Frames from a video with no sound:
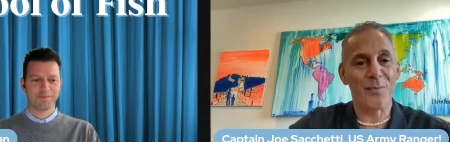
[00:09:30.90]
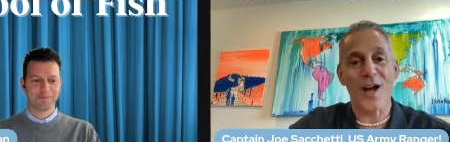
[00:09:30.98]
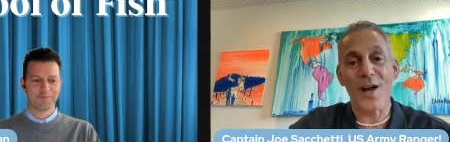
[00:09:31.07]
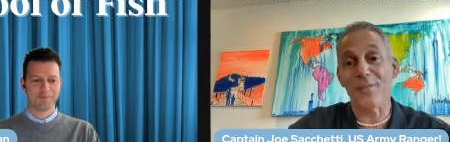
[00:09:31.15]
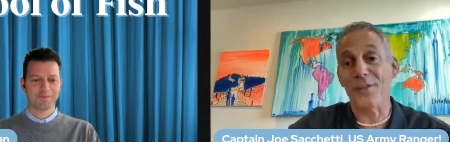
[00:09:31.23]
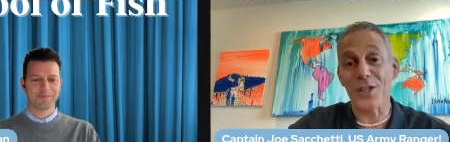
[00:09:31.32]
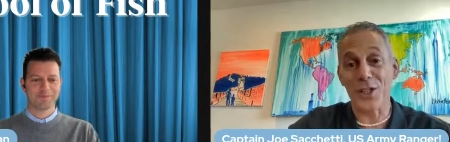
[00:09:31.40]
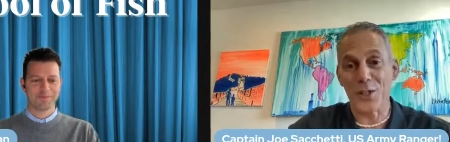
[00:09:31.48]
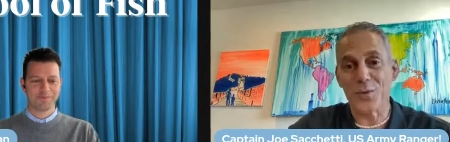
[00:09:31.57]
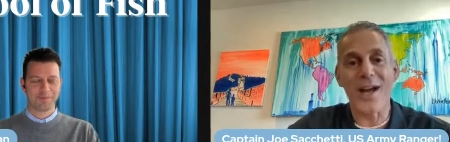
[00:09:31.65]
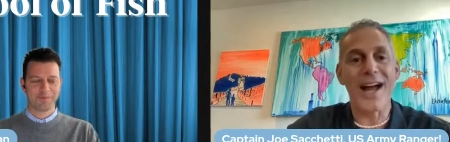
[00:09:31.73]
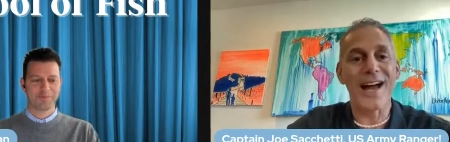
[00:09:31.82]
Speaker 1: a problem that
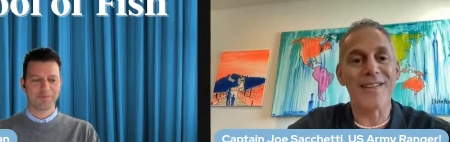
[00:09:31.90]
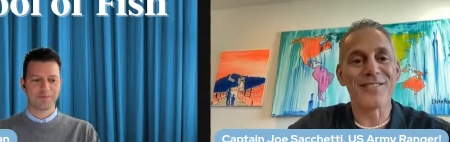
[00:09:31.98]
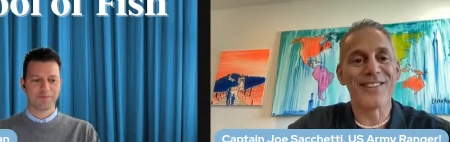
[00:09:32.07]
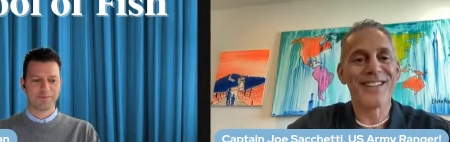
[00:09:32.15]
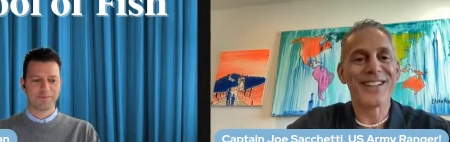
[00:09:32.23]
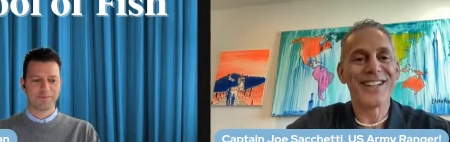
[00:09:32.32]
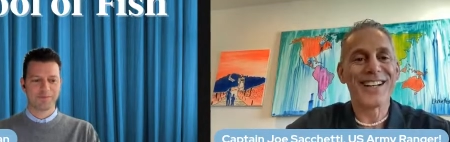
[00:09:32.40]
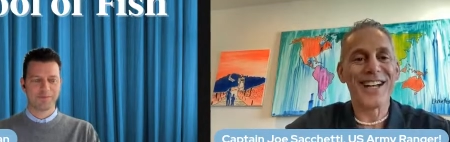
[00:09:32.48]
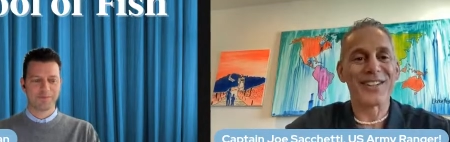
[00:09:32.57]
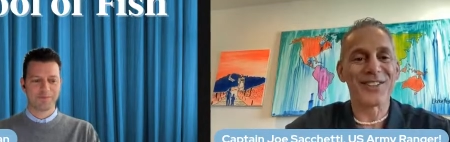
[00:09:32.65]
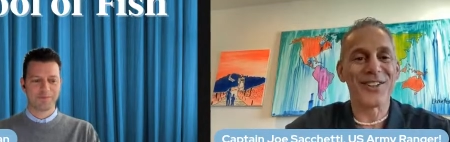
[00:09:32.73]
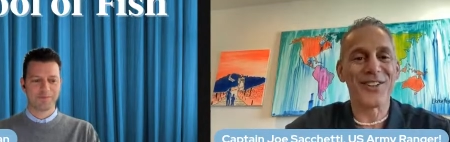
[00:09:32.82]
you have.
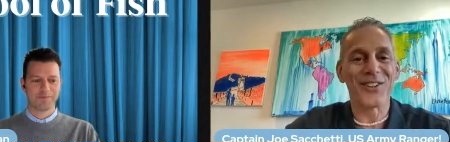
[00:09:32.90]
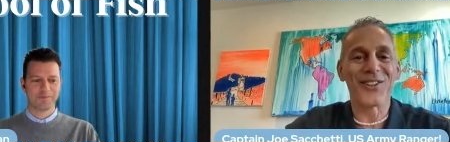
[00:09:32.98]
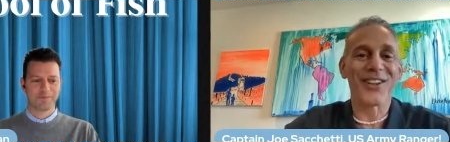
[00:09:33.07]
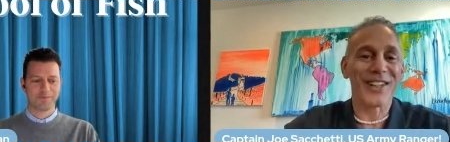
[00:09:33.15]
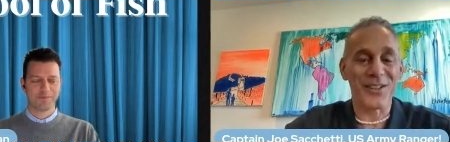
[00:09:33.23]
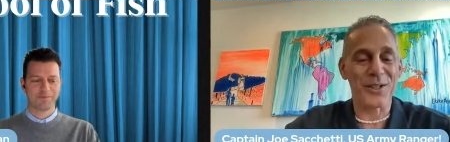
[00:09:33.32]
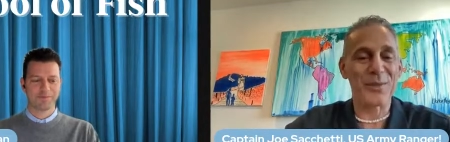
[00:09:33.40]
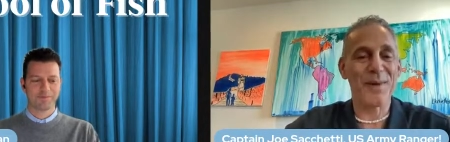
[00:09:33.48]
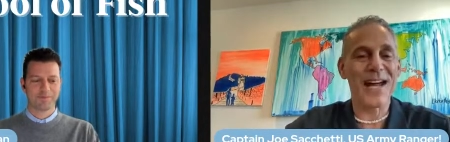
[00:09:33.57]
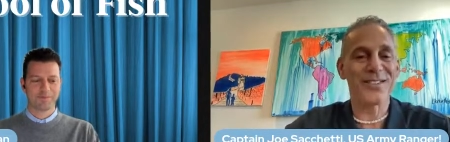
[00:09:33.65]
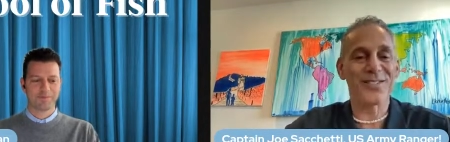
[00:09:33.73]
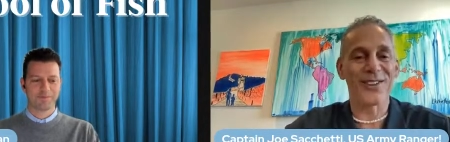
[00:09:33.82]
And so you're like, you're going to
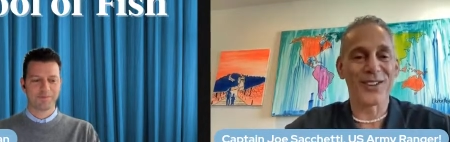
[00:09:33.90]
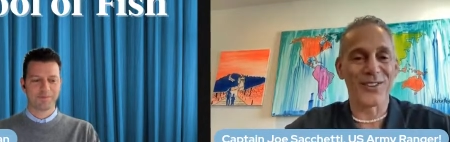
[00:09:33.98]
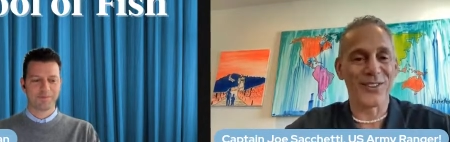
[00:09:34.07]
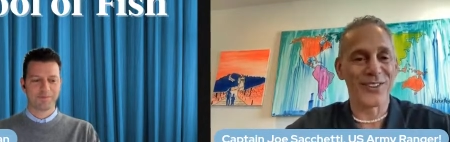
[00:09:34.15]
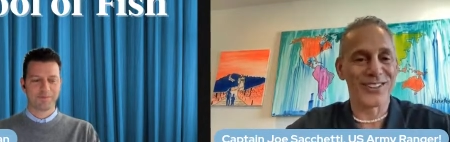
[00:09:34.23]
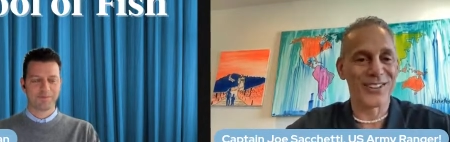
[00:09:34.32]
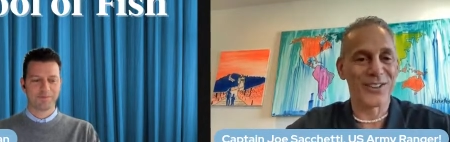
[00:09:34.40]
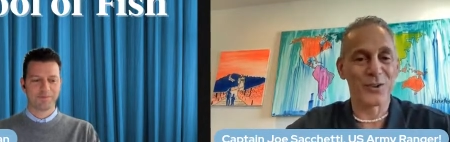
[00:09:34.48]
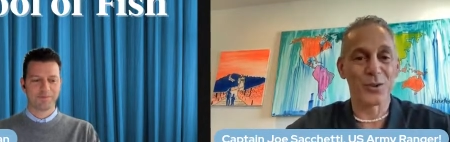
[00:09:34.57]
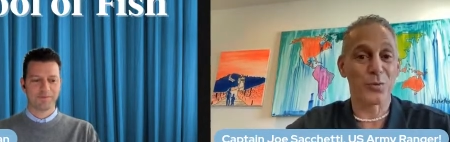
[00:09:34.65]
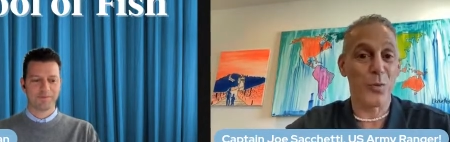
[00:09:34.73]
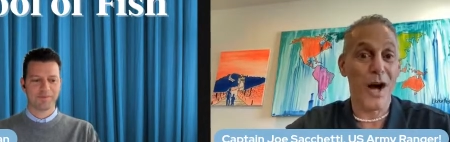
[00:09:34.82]
pass on it or, you know,
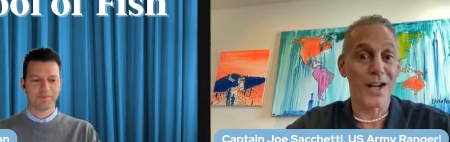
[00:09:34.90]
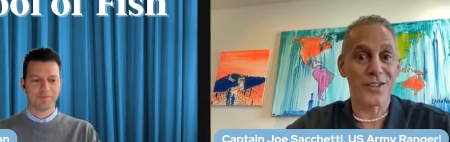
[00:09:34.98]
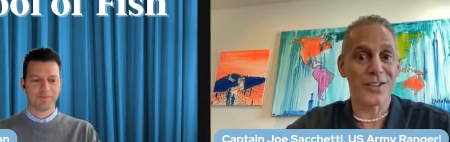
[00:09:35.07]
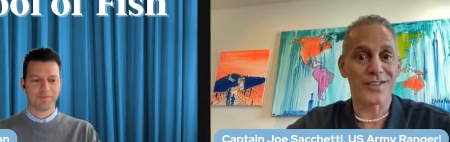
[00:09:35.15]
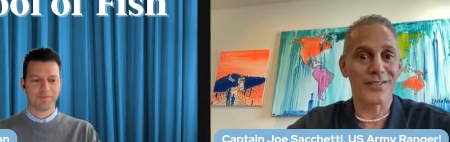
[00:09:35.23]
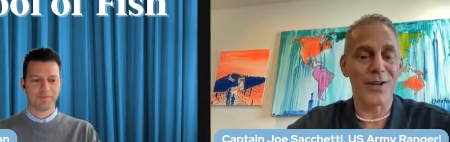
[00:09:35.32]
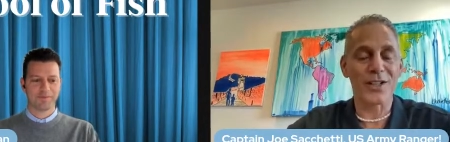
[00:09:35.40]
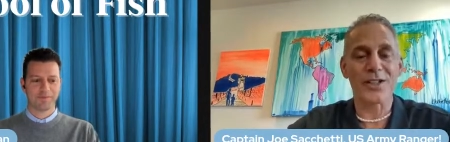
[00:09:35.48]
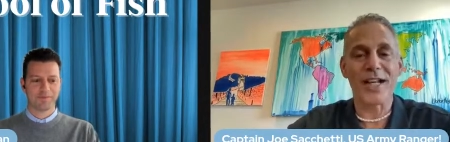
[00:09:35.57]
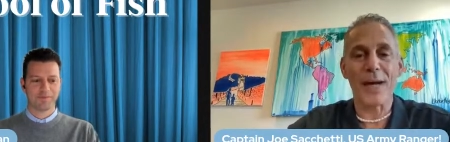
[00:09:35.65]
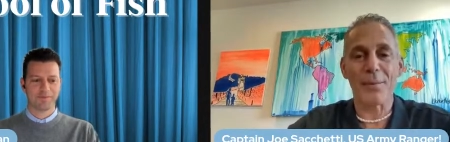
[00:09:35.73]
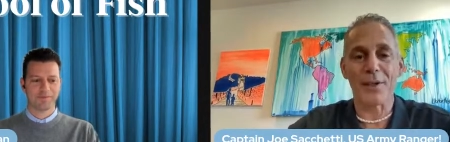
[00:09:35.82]
just watch it, watch
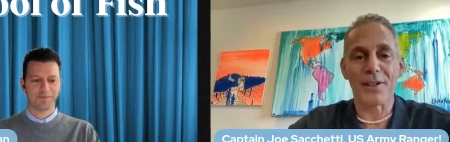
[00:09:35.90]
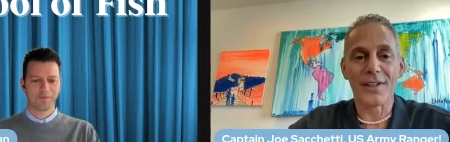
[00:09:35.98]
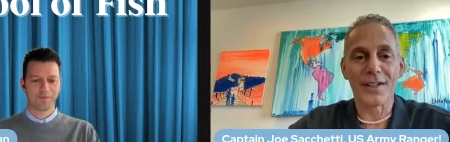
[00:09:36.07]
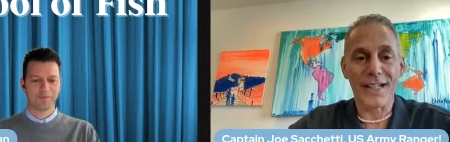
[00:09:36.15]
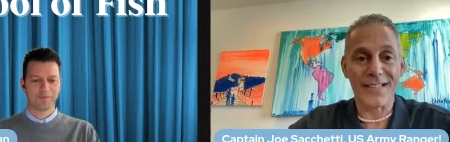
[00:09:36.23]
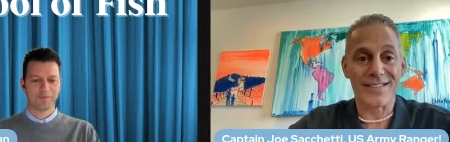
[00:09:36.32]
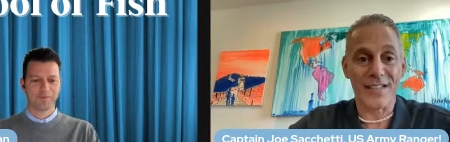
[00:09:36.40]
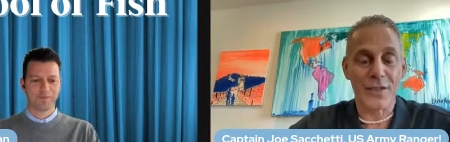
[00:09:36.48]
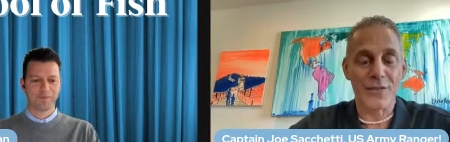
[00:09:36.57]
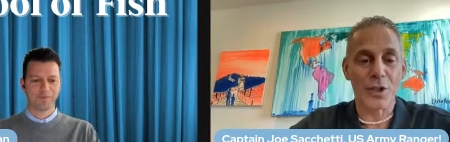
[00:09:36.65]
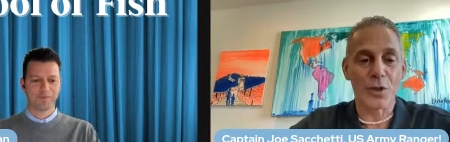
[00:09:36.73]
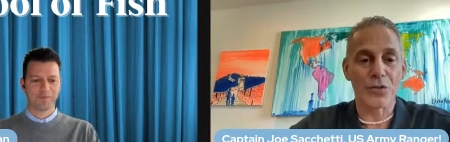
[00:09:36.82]
it happen and see
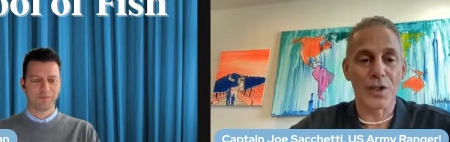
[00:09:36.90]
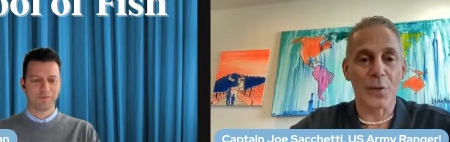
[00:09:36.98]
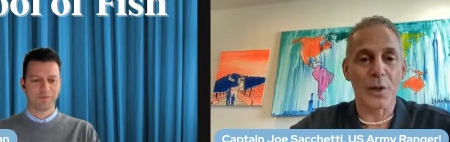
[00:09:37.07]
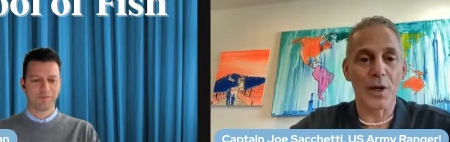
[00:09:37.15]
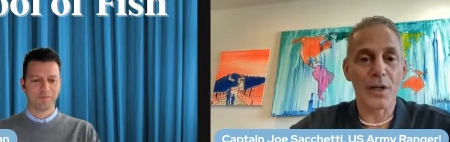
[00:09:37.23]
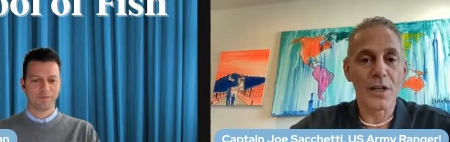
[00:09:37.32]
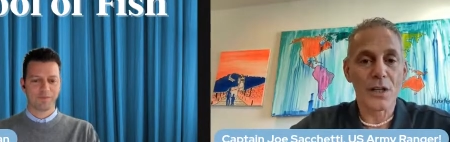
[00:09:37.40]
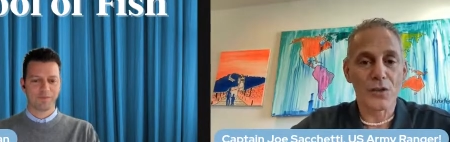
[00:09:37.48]
if it goes anywhere.